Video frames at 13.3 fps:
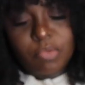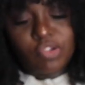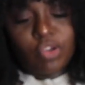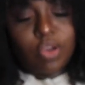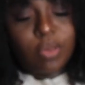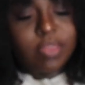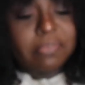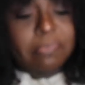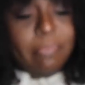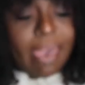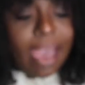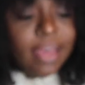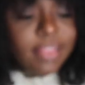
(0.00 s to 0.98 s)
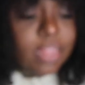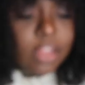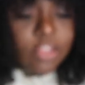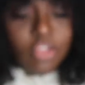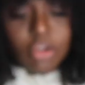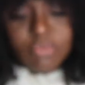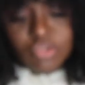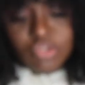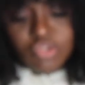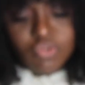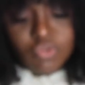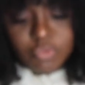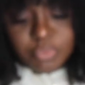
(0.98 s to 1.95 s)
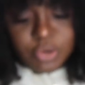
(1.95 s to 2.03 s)
gonna show you this bag that I thought was
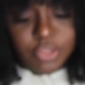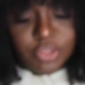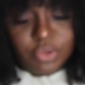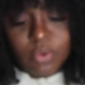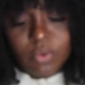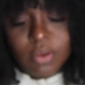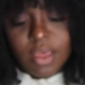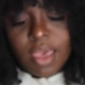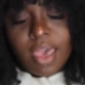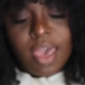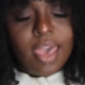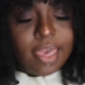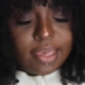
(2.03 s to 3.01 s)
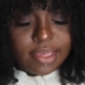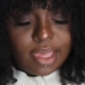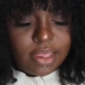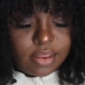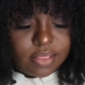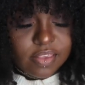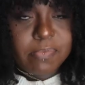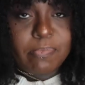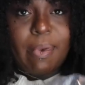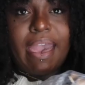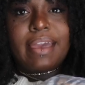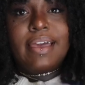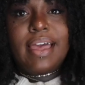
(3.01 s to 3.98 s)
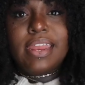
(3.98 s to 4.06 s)
super cute. This
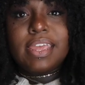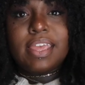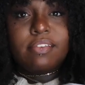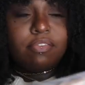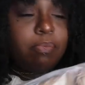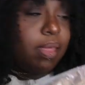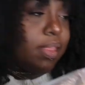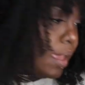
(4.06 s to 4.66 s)
bag kind of gives me